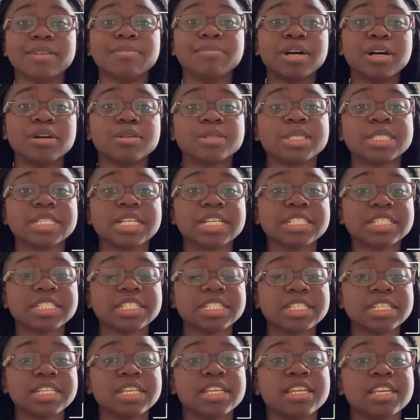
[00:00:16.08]
about
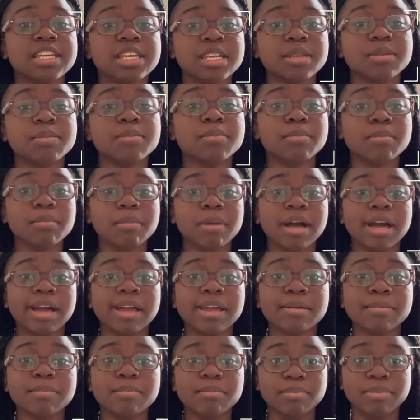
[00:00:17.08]
section in
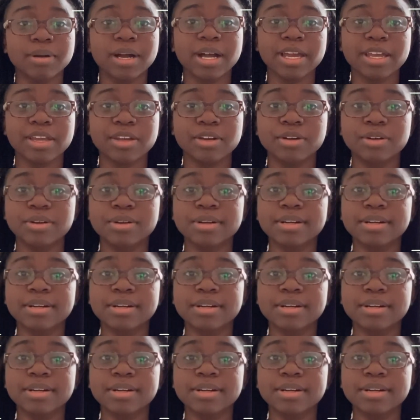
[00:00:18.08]
my bio.